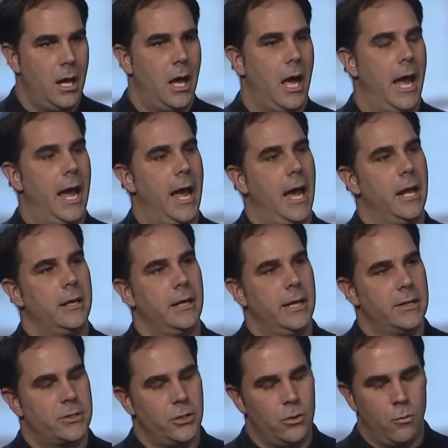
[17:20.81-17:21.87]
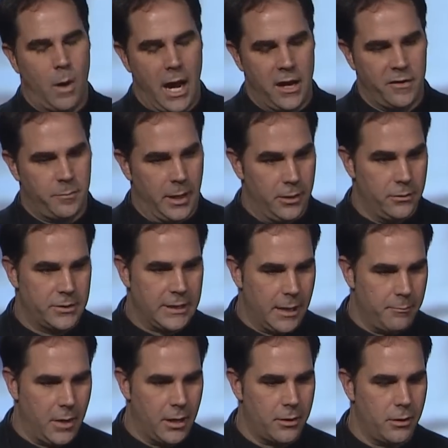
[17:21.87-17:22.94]
and his new wife, my new
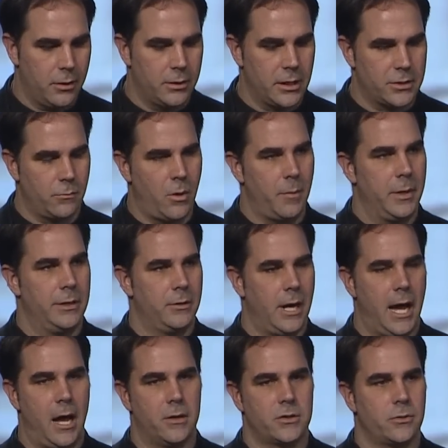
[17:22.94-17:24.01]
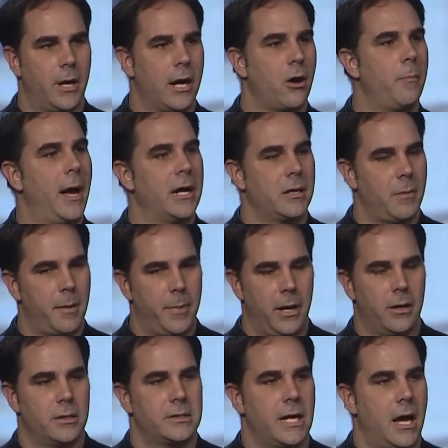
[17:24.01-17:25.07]
stepmother, doesn't want me in their house. So I go back to my
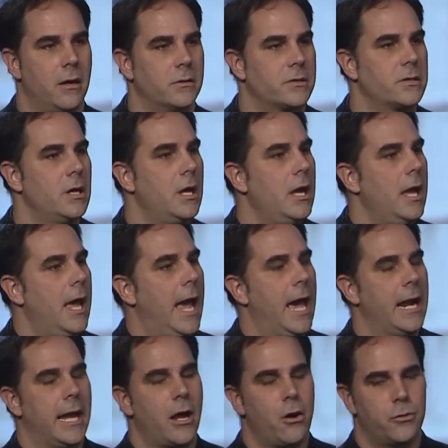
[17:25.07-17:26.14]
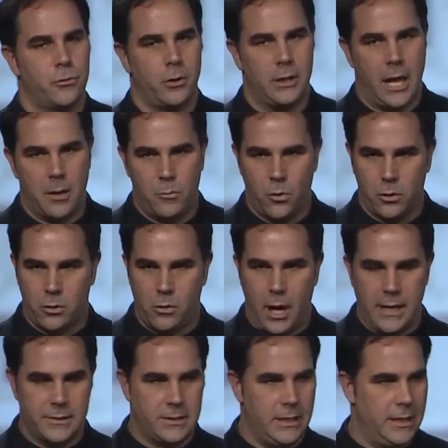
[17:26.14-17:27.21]
parents' house, and I go through a lot more
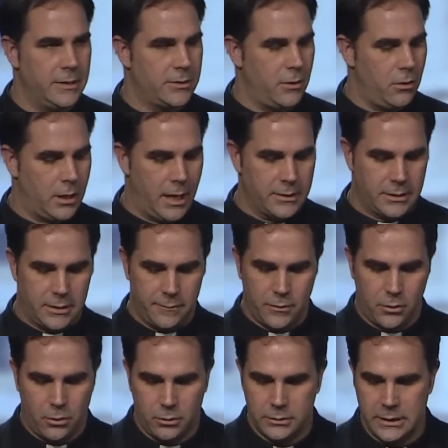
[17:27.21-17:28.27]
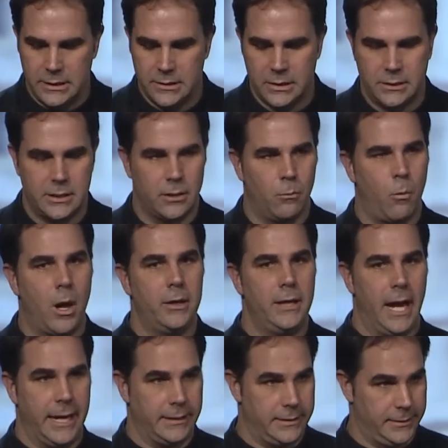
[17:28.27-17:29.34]
crises and all kinds of difficulties until one
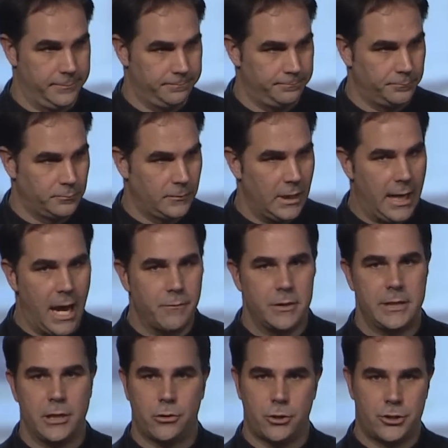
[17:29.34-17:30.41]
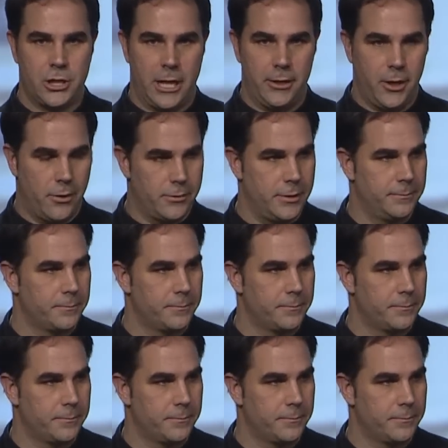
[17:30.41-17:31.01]
night, everything crescendoed.